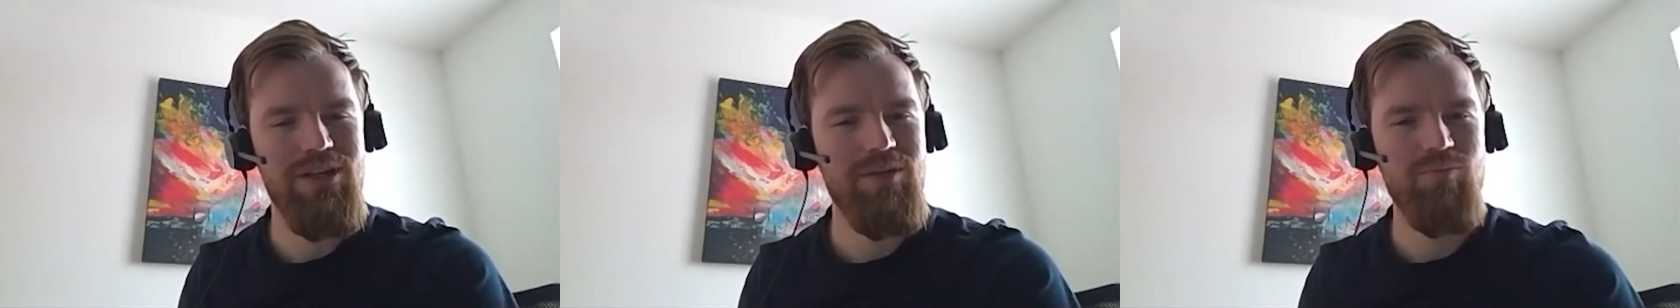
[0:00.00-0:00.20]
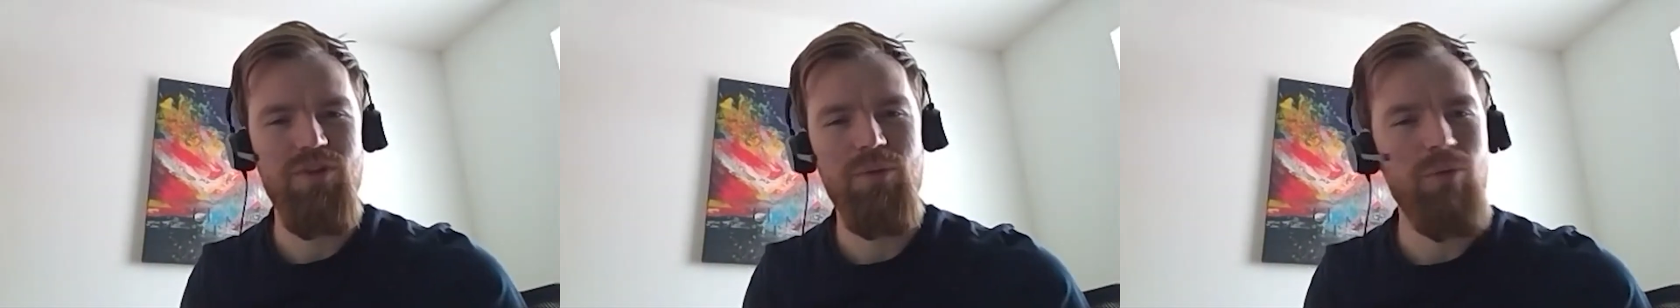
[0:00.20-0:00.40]

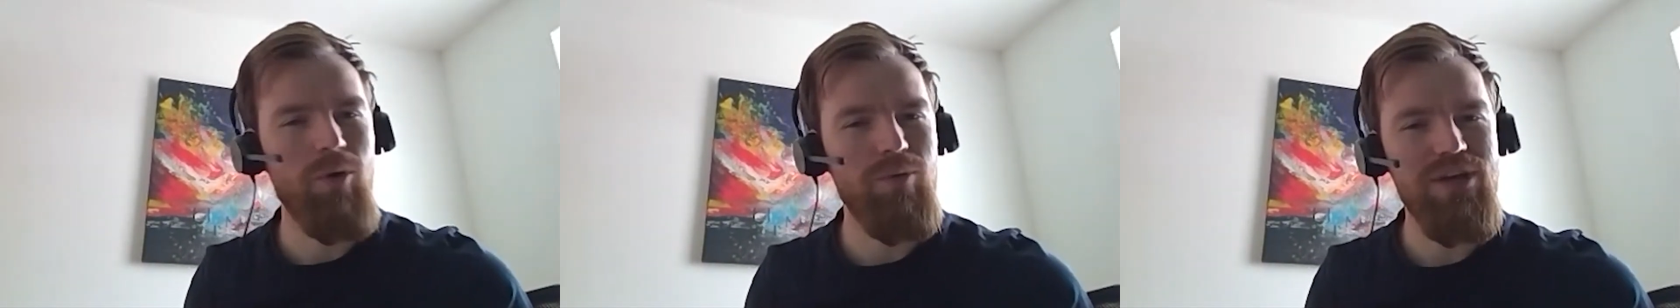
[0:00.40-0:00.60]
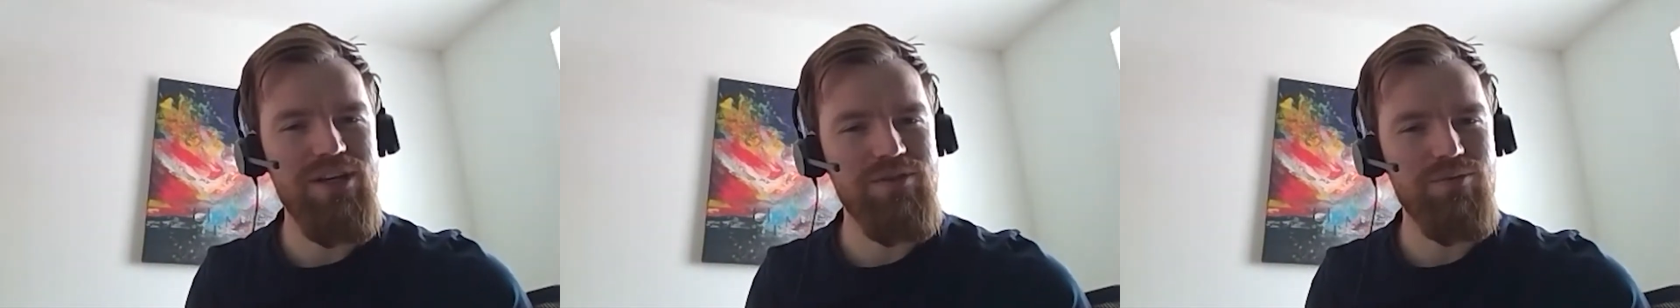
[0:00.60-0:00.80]
In what
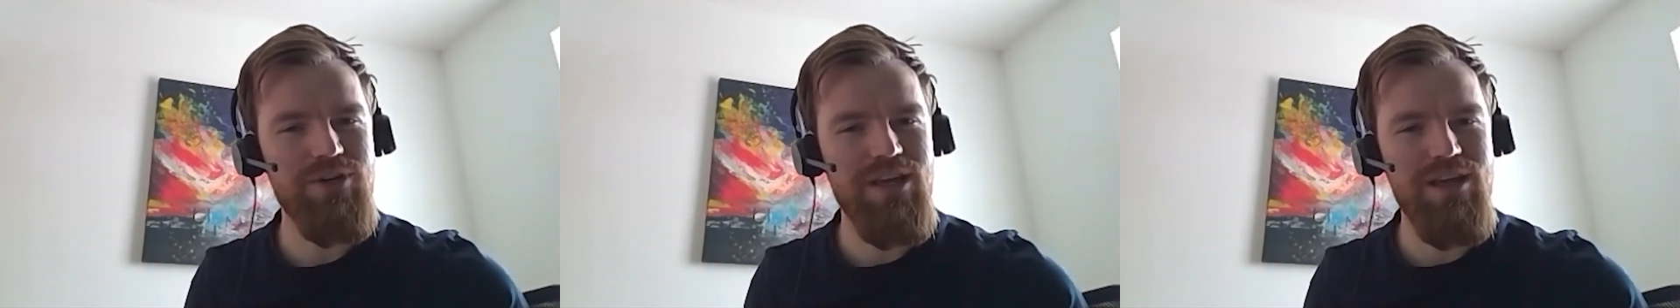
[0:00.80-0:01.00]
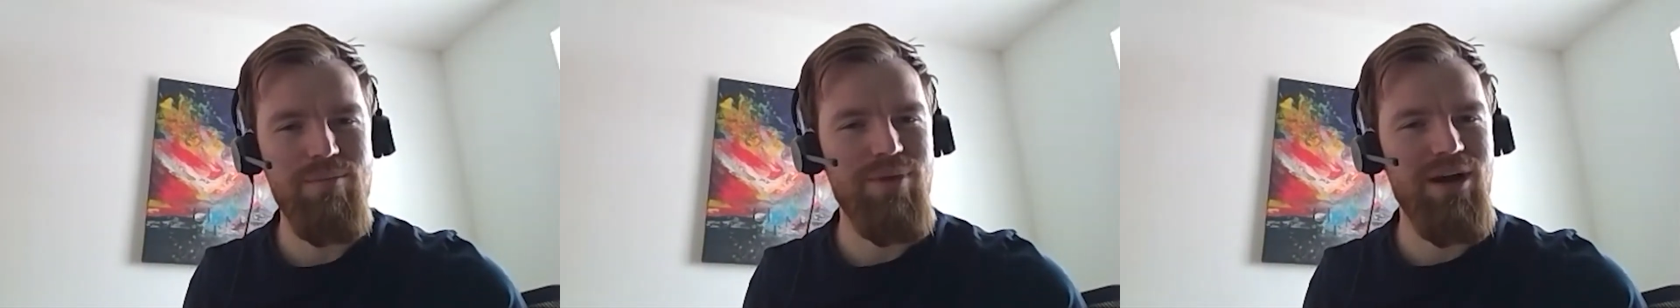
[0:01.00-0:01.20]
ways would it
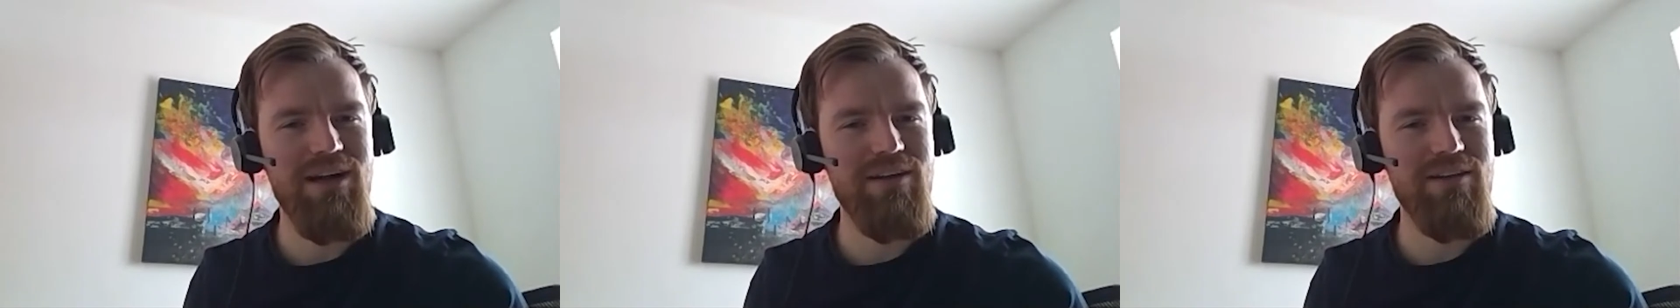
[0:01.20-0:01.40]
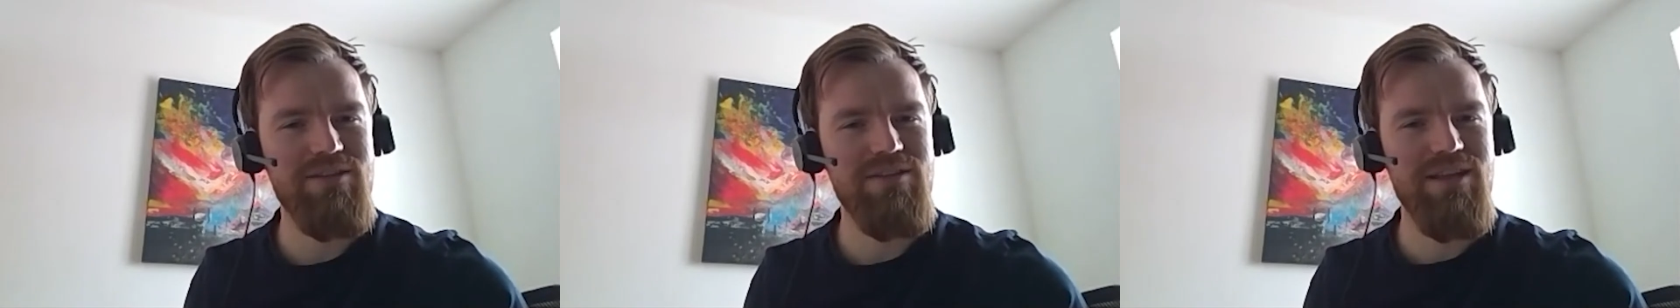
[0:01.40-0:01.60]

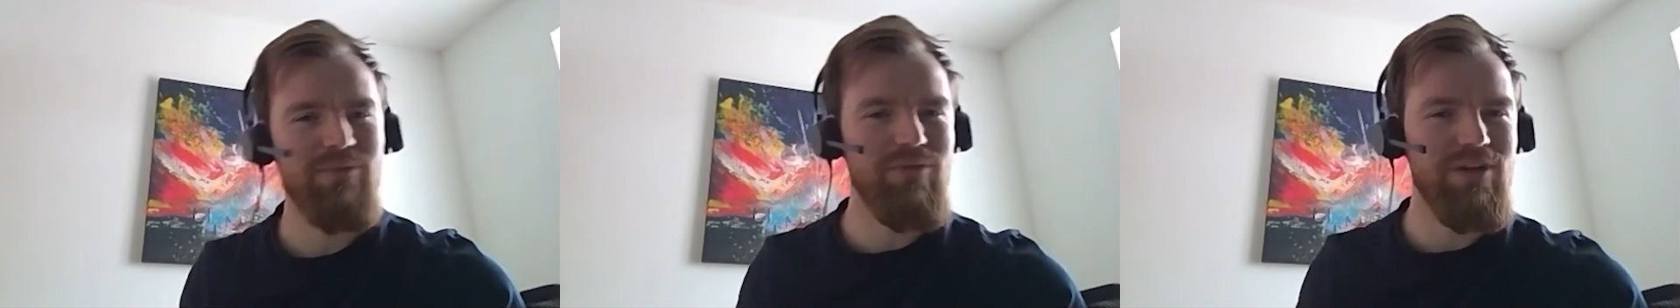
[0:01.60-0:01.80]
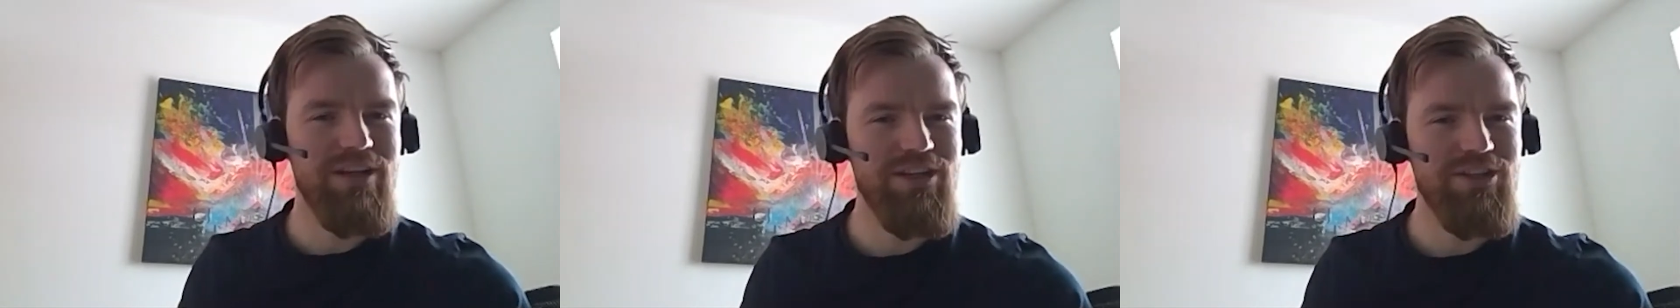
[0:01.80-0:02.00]
impact that
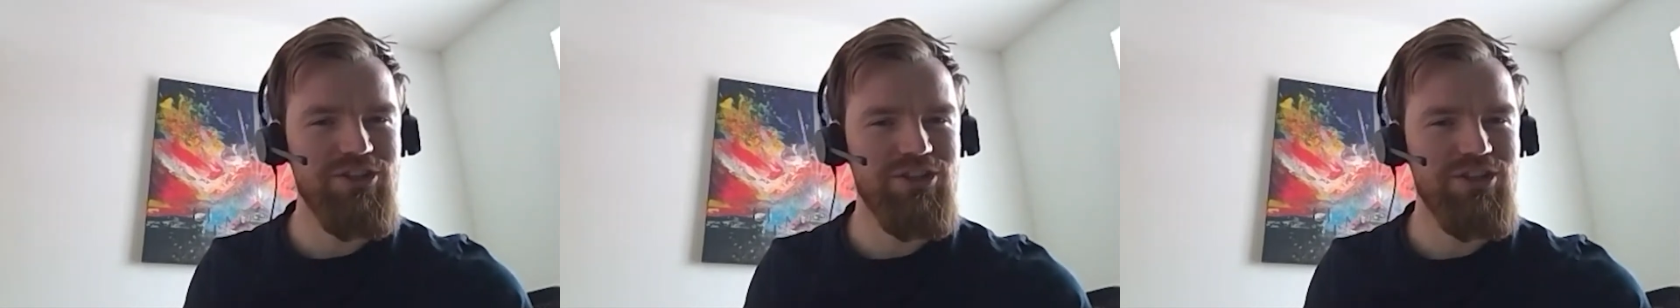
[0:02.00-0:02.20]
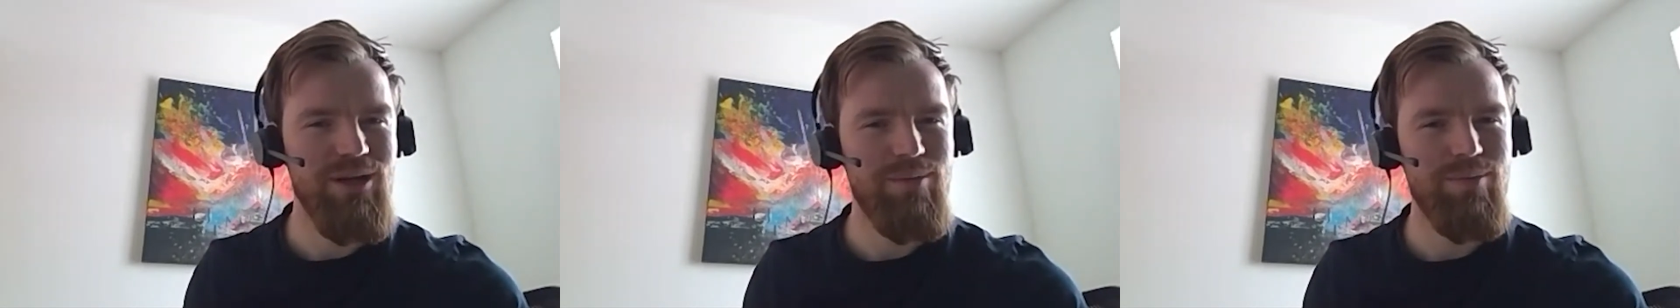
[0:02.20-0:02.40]

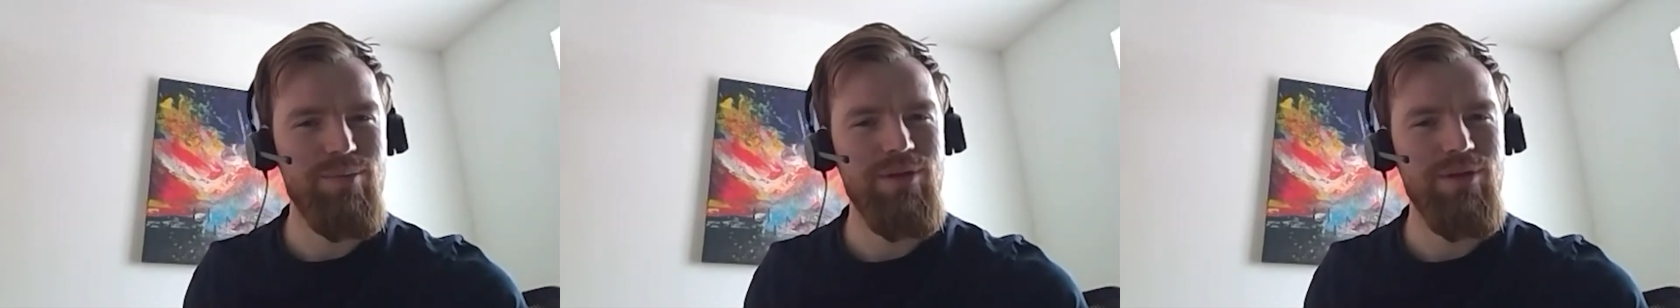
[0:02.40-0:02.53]
relationship?